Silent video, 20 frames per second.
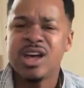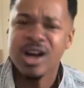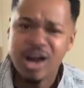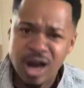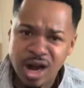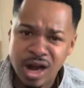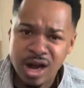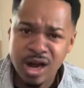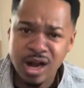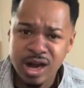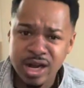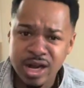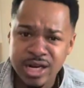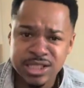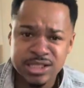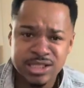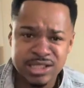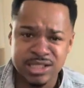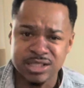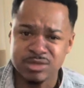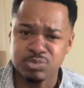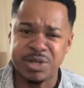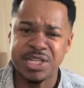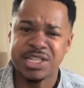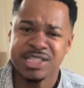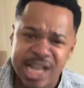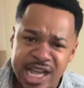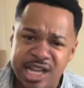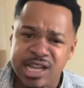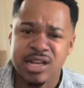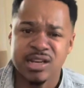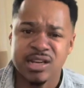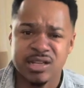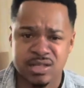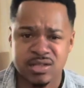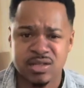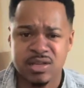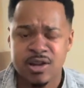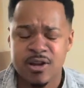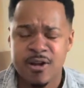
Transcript: Oh, this shit is ridiculous.